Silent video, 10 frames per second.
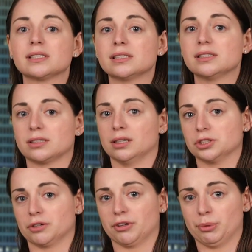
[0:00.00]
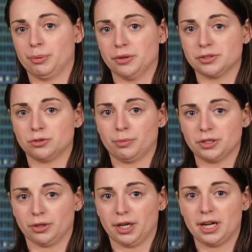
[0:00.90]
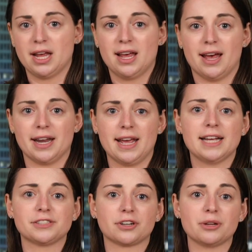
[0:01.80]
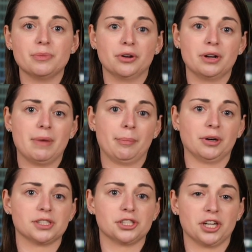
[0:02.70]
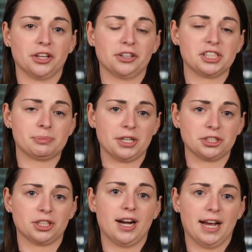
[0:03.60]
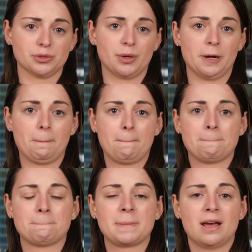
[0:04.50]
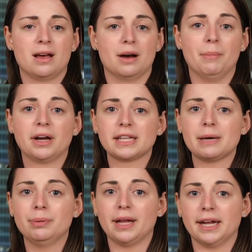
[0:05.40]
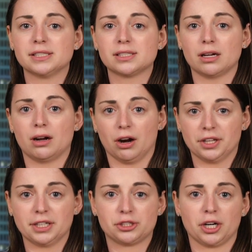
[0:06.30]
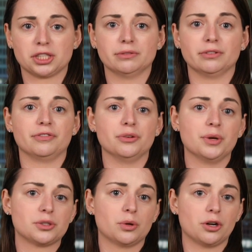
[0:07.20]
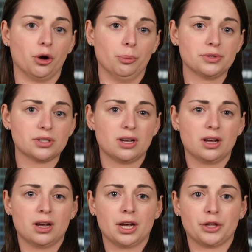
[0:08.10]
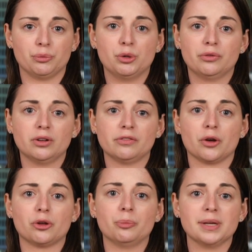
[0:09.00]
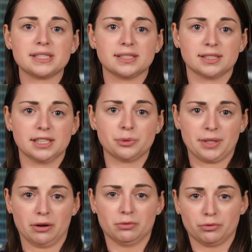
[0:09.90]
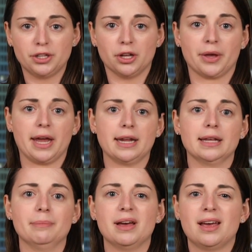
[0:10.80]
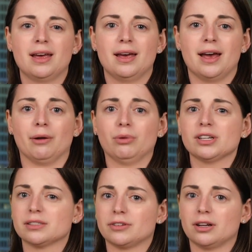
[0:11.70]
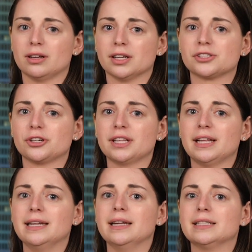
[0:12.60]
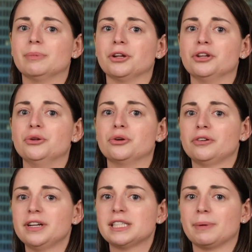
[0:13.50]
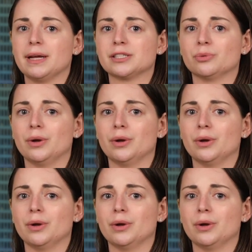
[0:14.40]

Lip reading: his concerns over the proposed dormitory, and he asked for community members to share their displeasure as well. Among the complaints are the destruction of a few historic homes, the removal of local businesses without relocating them, and worst of all, asserting they need to build a new green space